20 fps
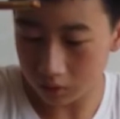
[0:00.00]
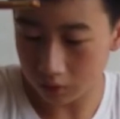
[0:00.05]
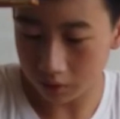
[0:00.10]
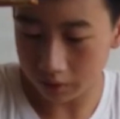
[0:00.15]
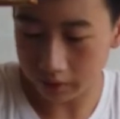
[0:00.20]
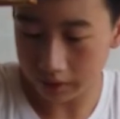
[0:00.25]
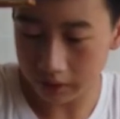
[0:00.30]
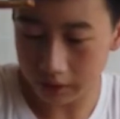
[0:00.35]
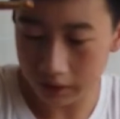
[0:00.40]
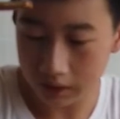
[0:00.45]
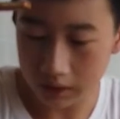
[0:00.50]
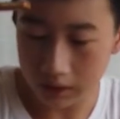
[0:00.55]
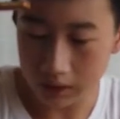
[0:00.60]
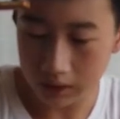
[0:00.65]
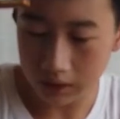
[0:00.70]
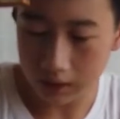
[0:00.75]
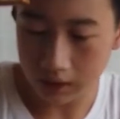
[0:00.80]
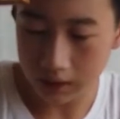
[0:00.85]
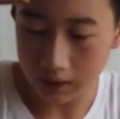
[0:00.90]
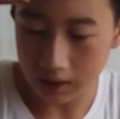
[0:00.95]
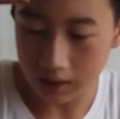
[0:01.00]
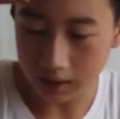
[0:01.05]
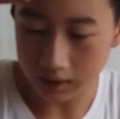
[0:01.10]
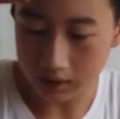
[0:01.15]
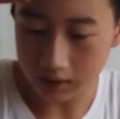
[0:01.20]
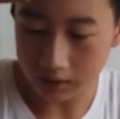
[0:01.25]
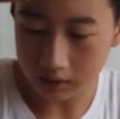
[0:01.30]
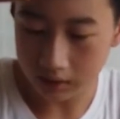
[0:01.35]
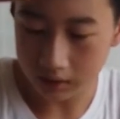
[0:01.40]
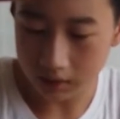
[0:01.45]
Sorry,
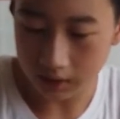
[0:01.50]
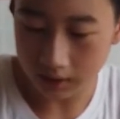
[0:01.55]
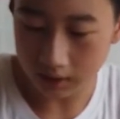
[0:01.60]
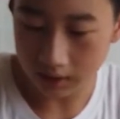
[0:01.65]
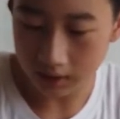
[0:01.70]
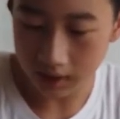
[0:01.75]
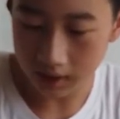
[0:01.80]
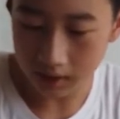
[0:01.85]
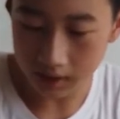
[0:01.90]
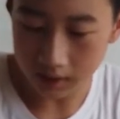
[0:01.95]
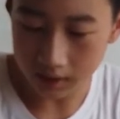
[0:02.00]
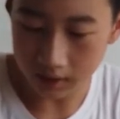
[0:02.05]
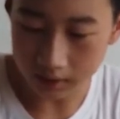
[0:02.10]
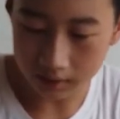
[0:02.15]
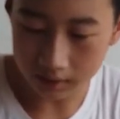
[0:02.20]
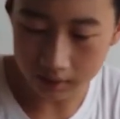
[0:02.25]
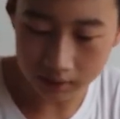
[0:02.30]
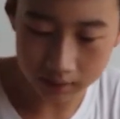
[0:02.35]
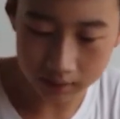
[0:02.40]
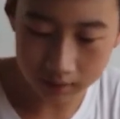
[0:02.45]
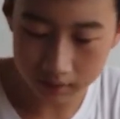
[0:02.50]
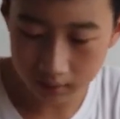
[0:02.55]
just tuck that in.